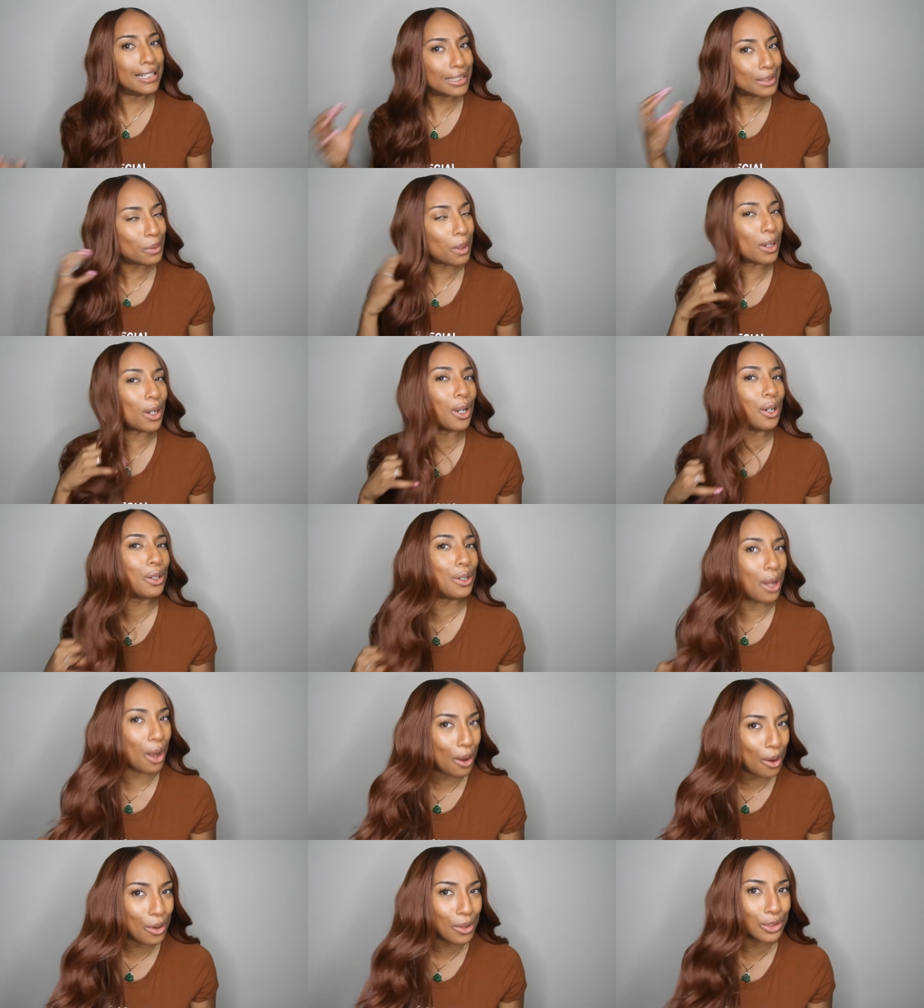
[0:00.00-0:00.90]
These one of
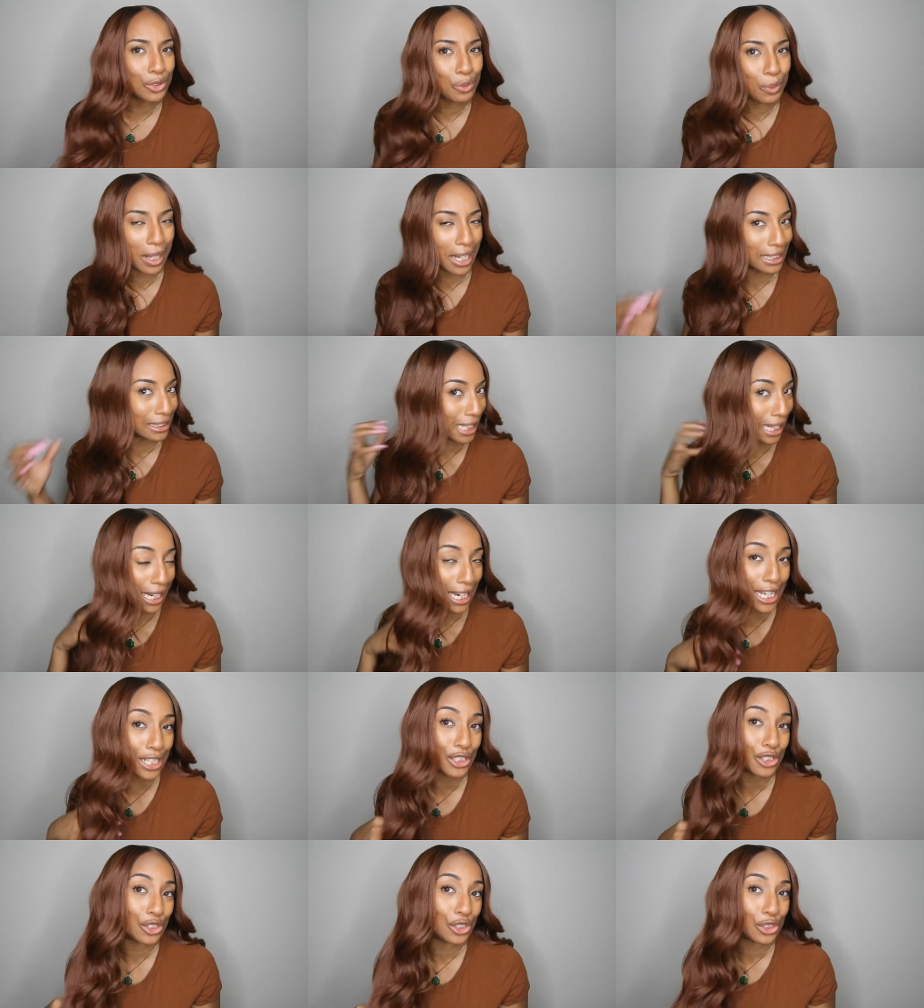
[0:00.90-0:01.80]
those wigs. Like
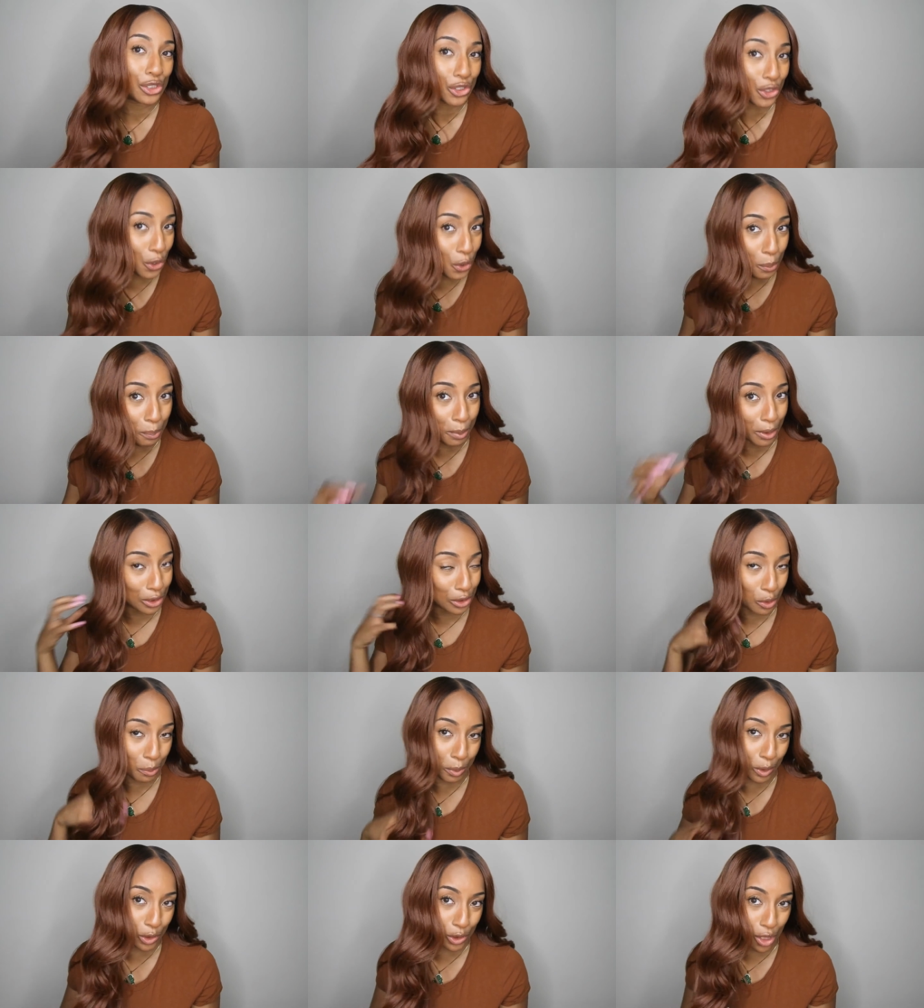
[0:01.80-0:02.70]
it's super,
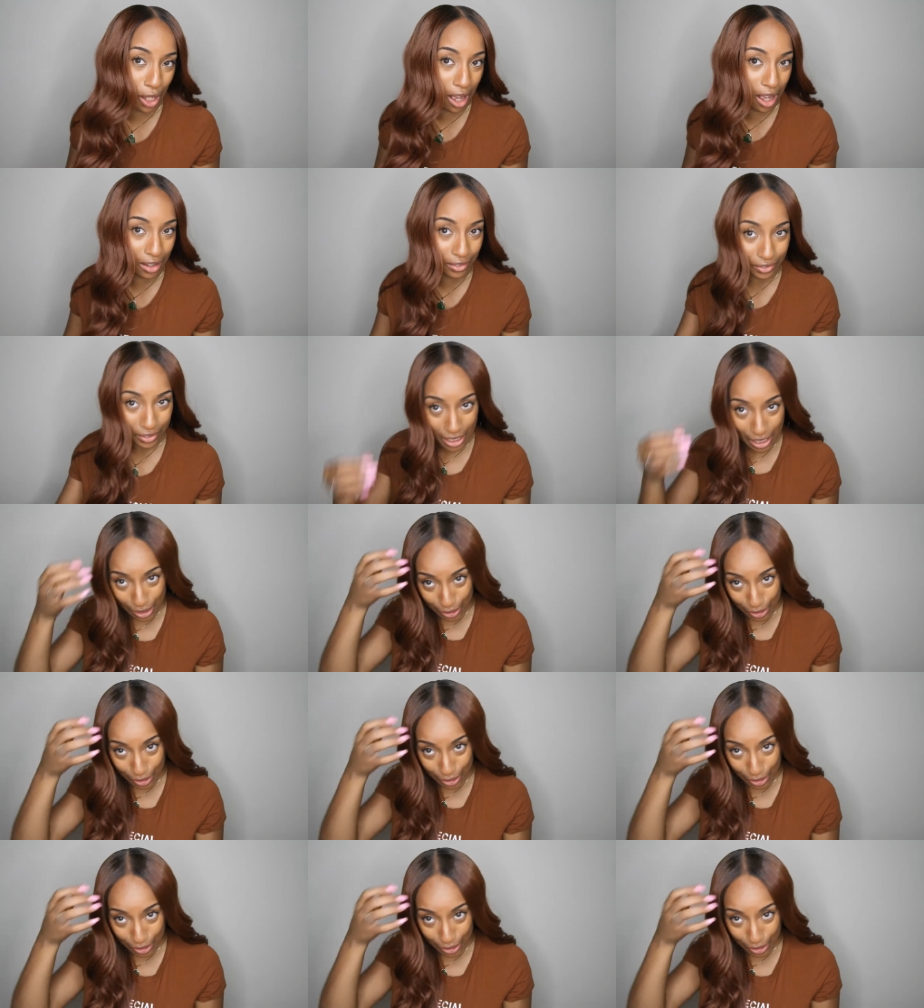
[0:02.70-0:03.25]
super soft.